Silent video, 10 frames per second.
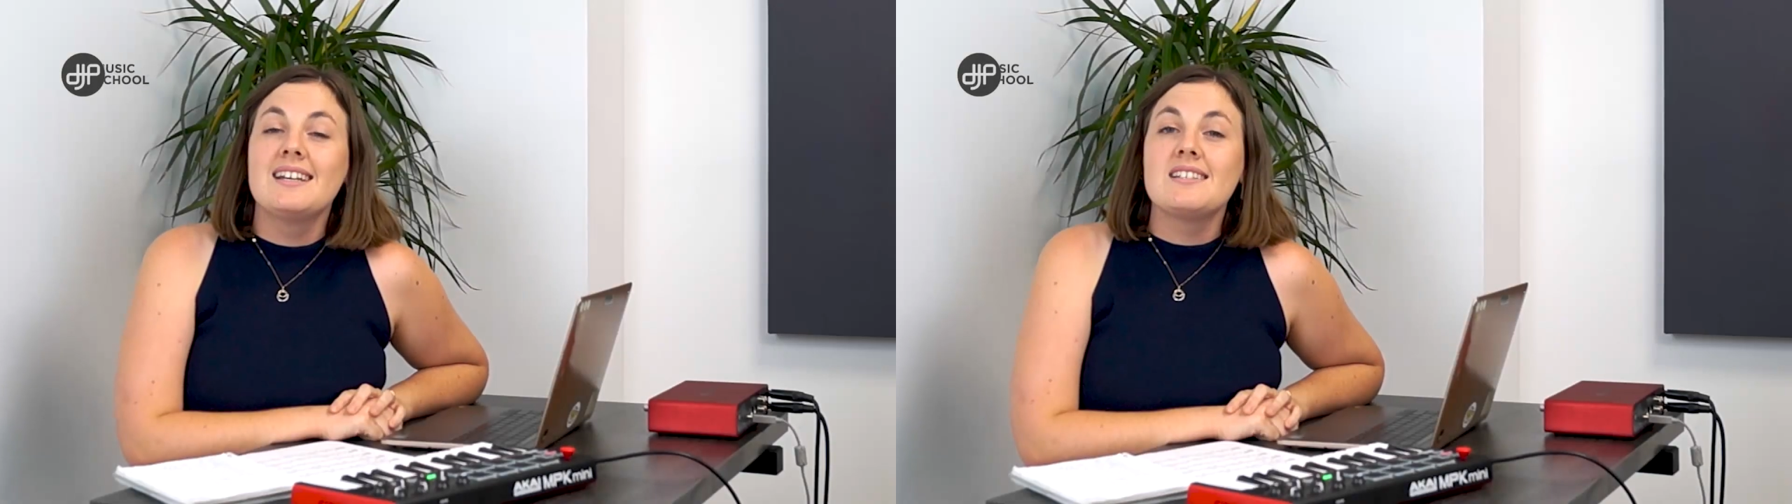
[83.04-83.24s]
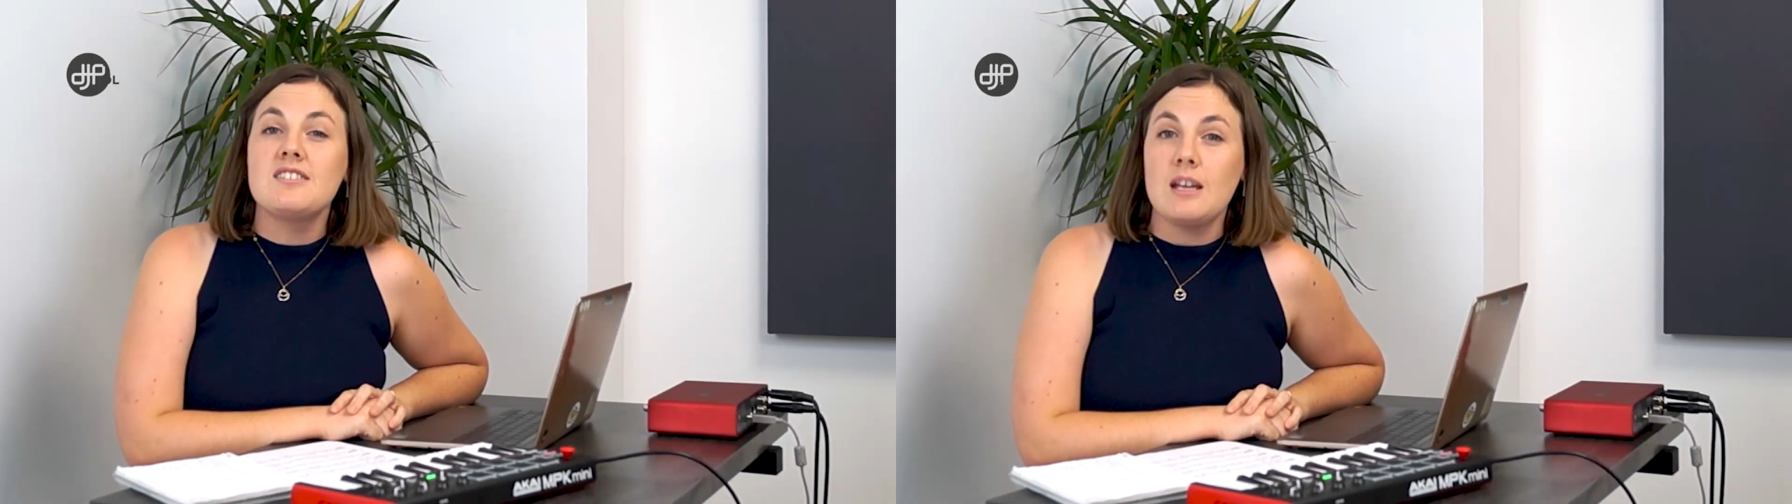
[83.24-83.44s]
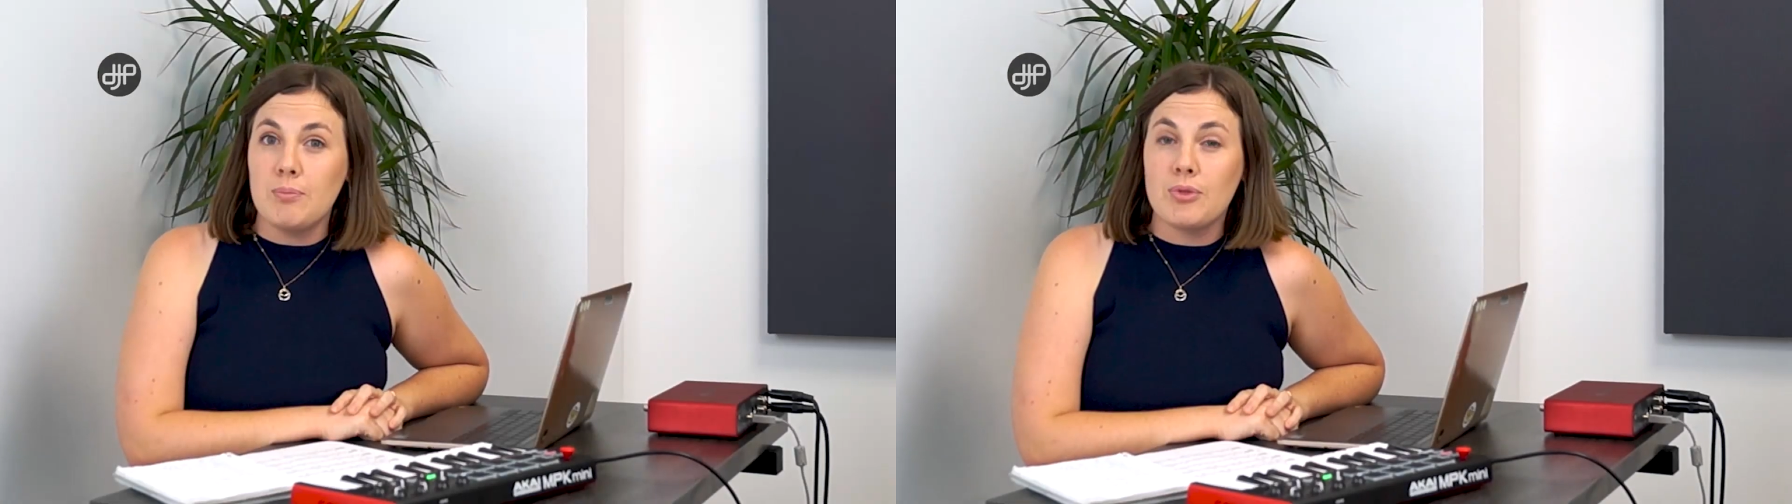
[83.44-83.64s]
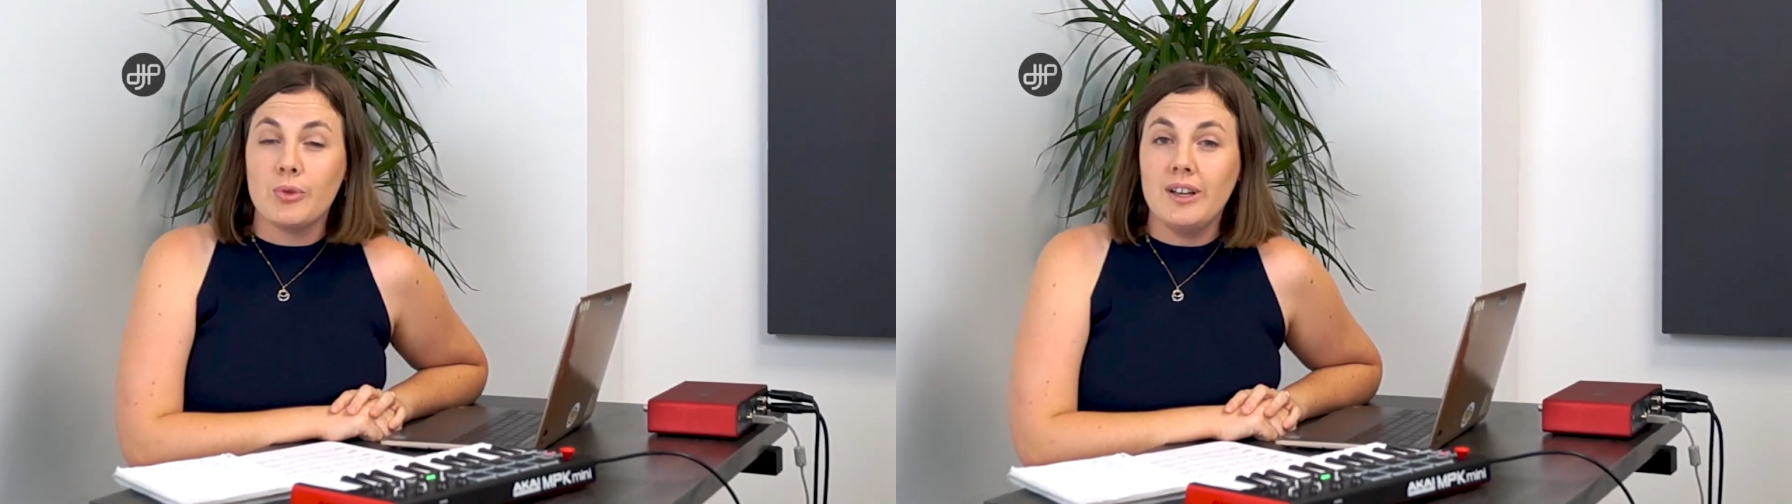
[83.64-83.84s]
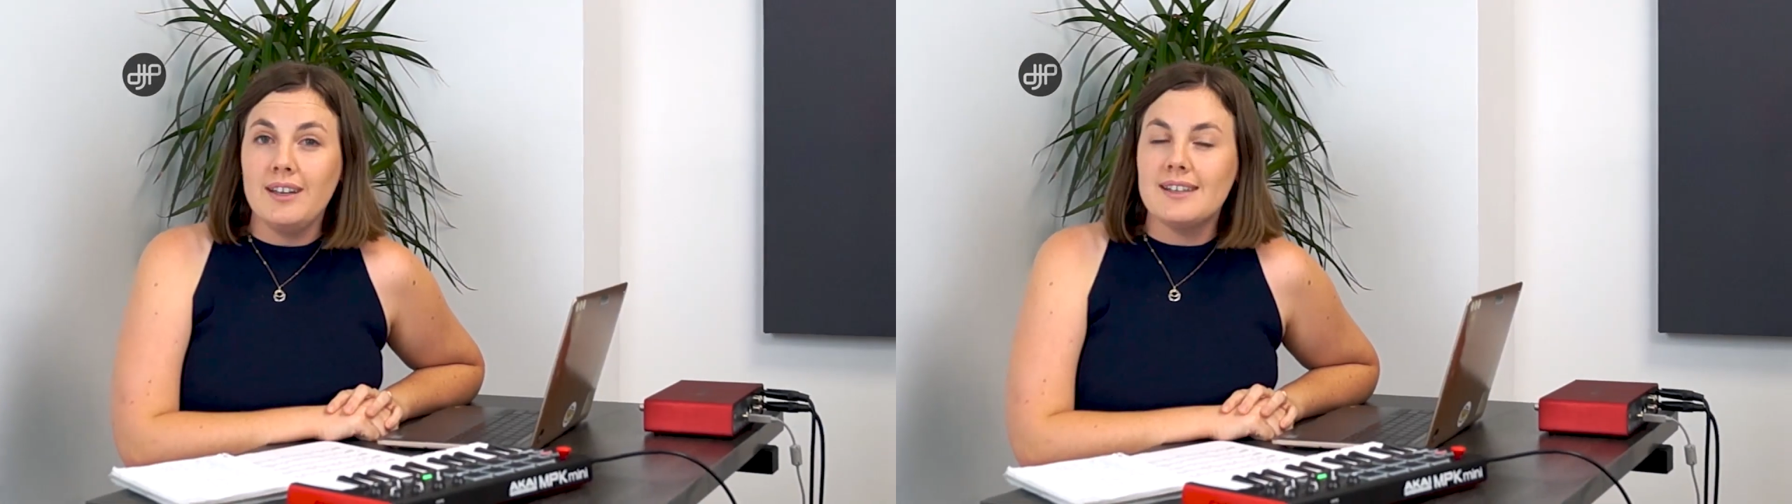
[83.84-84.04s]
Step
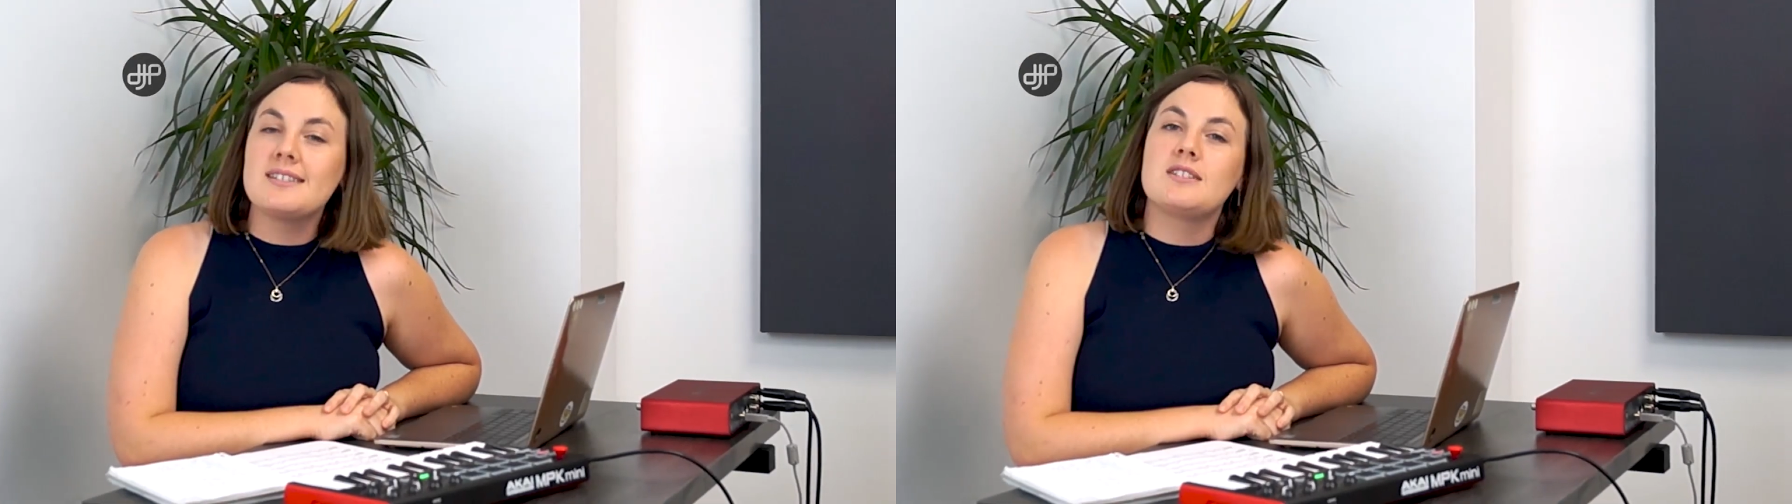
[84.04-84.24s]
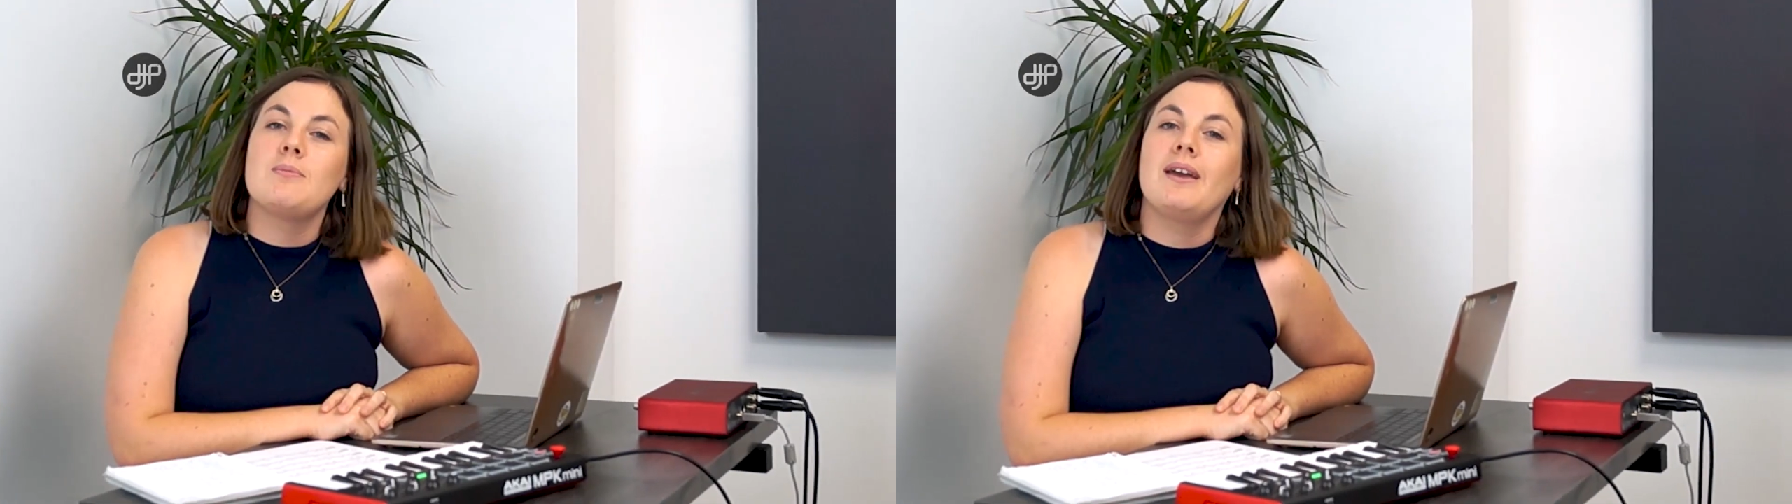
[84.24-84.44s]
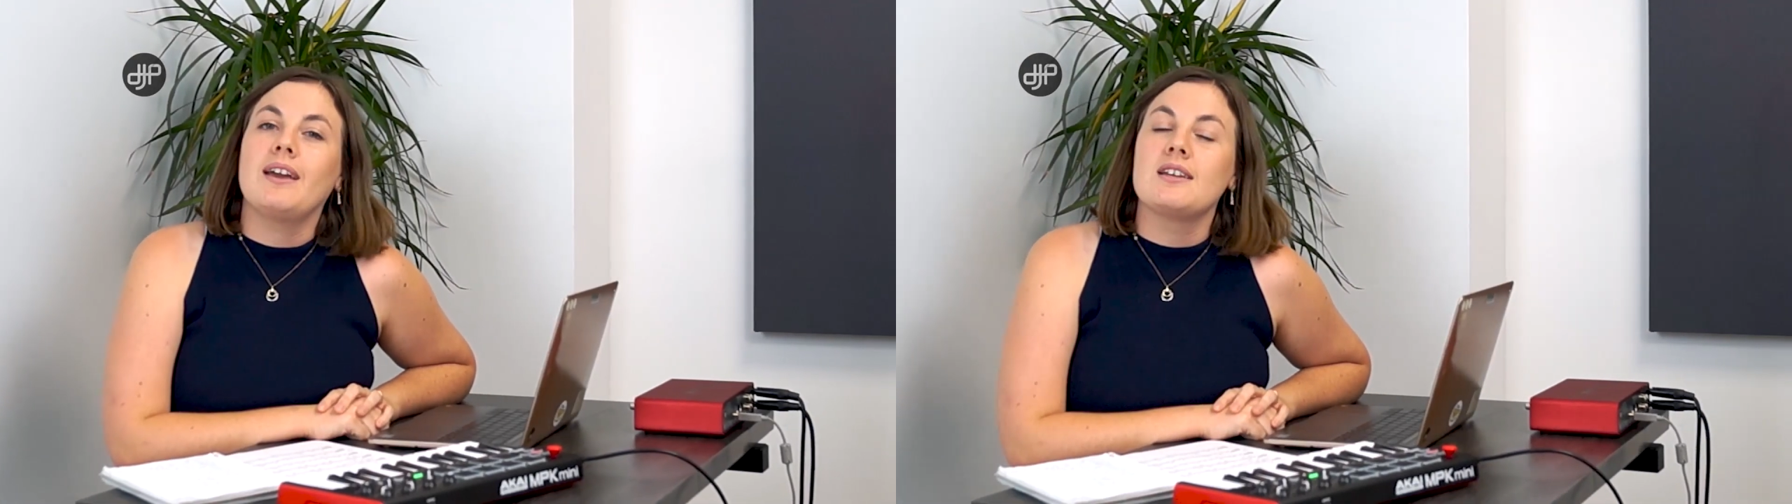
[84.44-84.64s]
3 is to make